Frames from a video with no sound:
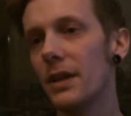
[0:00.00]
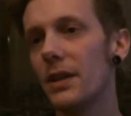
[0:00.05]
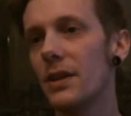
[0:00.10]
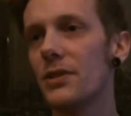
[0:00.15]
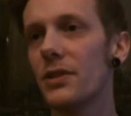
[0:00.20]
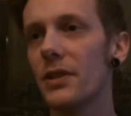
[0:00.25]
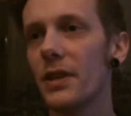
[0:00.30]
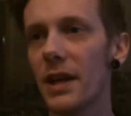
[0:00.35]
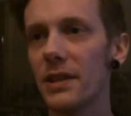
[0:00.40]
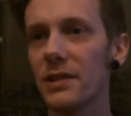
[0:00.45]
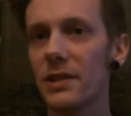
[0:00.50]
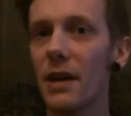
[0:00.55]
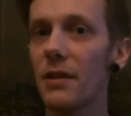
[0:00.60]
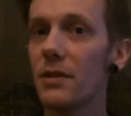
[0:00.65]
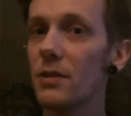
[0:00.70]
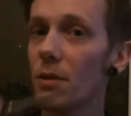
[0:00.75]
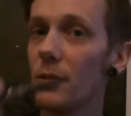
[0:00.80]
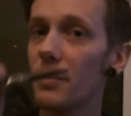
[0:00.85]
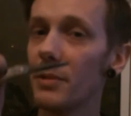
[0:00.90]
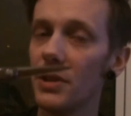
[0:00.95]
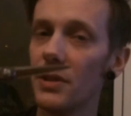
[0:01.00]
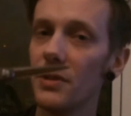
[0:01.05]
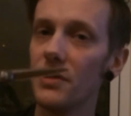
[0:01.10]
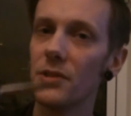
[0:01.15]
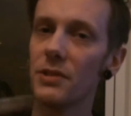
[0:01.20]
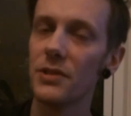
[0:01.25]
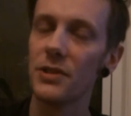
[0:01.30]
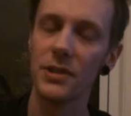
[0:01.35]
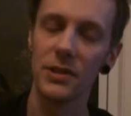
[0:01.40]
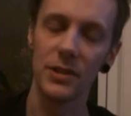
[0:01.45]
So that's how you want to be
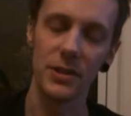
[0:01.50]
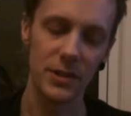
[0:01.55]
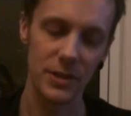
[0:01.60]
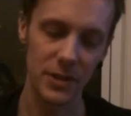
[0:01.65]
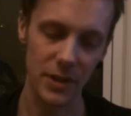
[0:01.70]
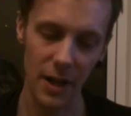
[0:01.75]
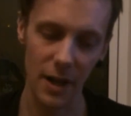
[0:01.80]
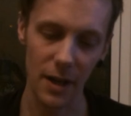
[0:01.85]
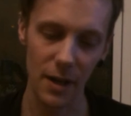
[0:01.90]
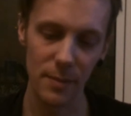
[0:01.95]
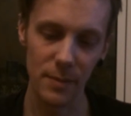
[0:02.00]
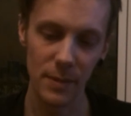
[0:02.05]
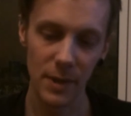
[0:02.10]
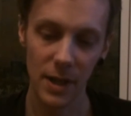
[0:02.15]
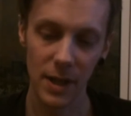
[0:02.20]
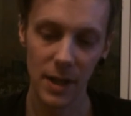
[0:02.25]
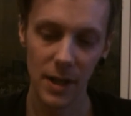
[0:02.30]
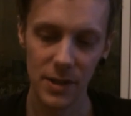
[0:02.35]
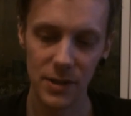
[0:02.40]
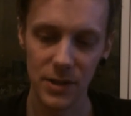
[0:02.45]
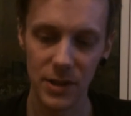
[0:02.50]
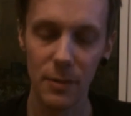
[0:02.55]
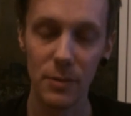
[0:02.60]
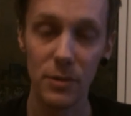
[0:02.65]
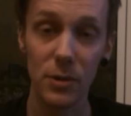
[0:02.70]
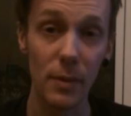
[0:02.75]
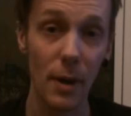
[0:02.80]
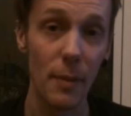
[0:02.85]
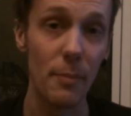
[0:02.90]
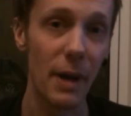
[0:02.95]
using scissors. So now we're
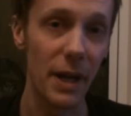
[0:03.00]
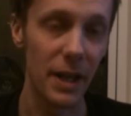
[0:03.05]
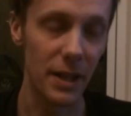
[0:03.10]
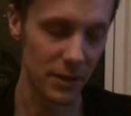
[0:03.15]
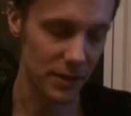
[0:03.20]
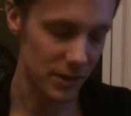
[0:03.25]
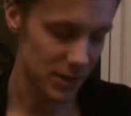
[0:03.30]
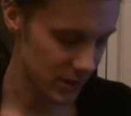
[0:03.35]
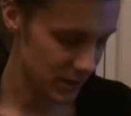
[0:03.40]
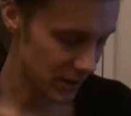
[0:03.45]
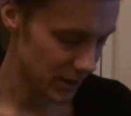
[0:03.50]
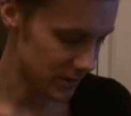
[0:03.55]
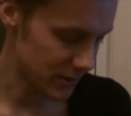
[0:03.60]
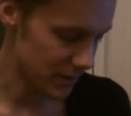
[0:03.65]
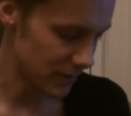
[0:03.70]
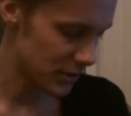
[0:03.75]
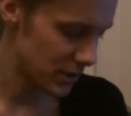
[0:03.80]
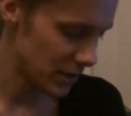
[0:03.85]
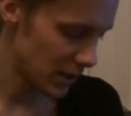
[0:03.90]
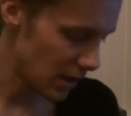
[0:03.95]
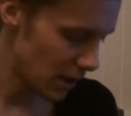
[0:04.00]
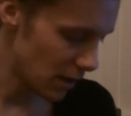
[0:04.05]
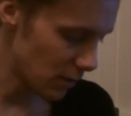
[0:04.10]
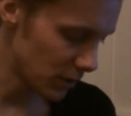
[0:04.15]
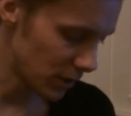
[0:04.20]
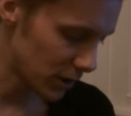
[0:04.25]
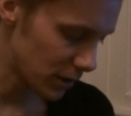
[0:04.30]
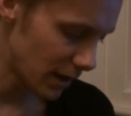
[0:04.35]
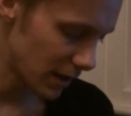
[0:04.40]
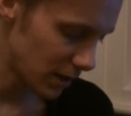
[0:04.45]
talking about maintenance, because obviously I
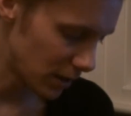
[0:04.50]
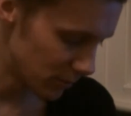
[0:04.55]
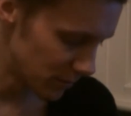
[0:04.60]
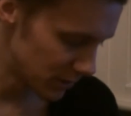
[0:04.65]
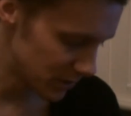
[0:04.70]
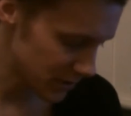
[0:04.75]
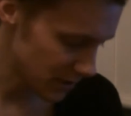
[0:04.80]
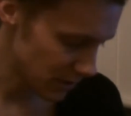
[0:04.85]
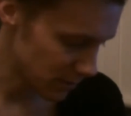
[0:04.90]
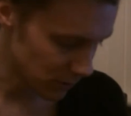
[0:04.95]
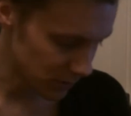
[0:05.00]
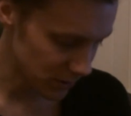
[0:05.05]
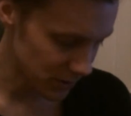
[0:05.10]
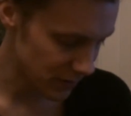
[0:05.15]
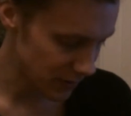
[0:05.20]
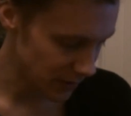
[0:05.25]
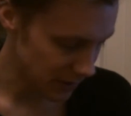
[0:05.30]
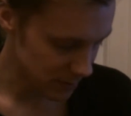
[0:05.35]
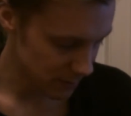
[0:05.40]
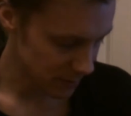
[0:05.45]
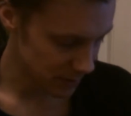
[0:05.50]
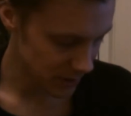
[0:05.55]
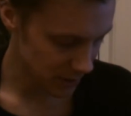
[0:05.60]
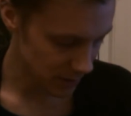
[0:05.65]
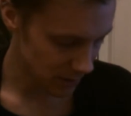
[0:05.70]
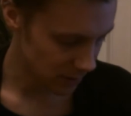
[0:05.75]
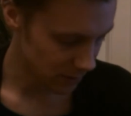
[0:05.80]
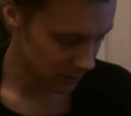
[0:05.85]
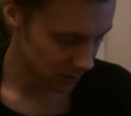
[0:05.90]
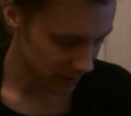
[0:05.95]
want to crack on this. Don't want this video to be
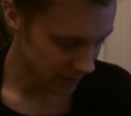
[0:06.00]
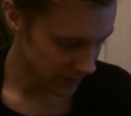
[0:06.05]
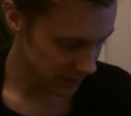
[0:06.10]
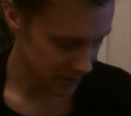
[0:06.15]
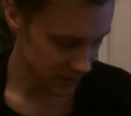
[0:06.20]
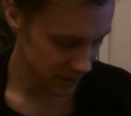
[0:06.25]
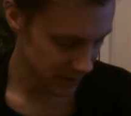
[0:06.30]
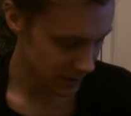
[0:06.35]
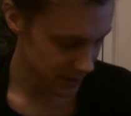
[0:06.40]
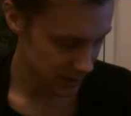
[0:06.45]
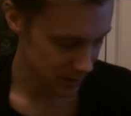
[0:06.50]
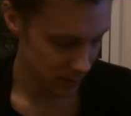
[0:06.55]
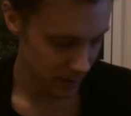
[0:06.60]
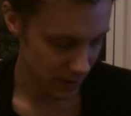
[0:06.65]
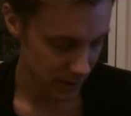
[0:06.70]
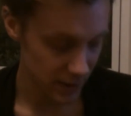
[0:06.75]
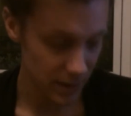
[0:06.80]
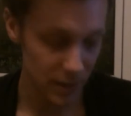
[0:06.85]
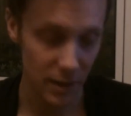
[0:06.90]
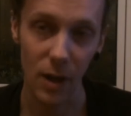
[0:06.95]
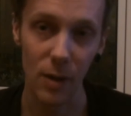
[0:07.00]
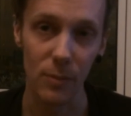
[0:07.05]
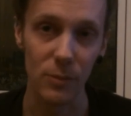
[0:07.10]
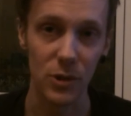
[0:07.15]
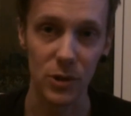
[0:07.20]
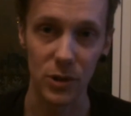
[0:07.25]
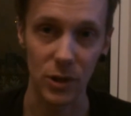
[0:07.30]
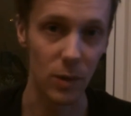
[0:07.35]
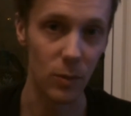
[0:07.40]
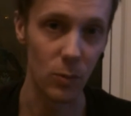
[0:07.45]
too long. It doesn't need to be. I'm
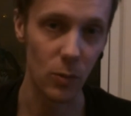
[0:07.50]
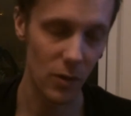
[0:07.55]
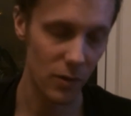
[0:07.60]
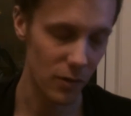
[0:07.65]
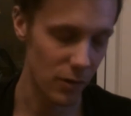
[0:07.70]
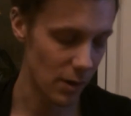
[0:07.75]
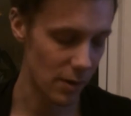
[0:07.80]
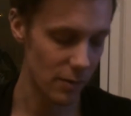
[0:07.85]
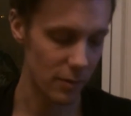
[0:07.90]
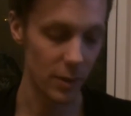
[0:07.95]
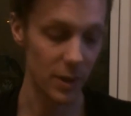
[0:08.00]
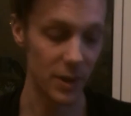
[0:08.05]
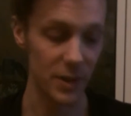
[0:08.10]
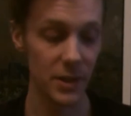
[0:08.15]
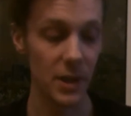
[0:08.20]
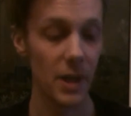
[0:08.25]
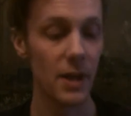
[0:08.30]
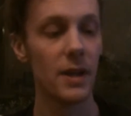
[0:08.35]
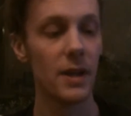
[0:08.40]
just going to waffle otherwise.